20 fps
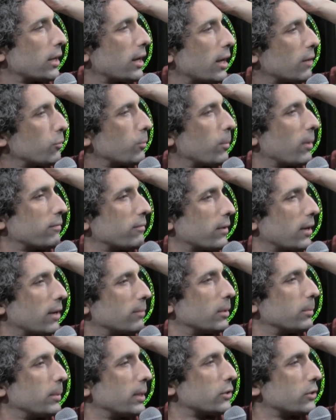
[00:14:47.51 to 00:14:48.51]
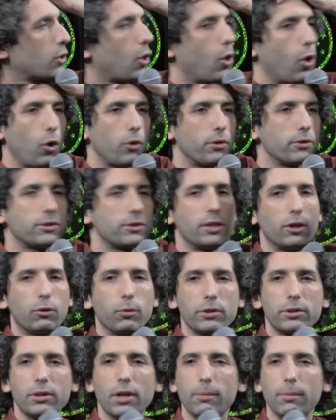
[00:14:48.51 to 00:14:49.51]
had with my family because all the
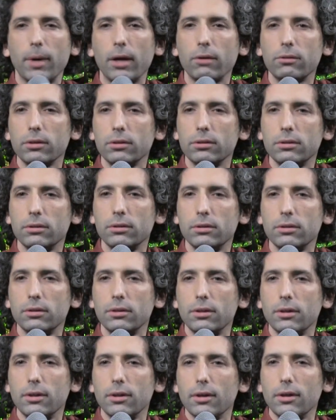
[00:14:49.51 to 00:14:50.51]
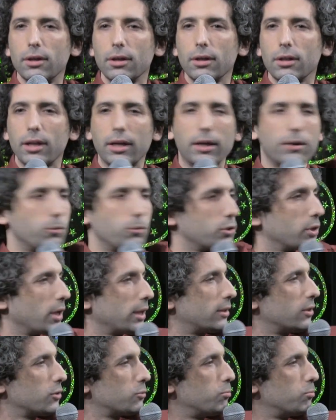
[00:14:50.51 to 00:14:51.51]
secrets came out. Like, it was
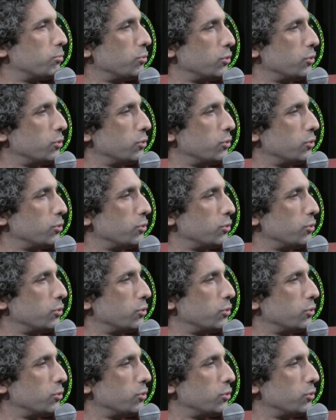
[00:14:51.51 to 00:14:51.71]
like this,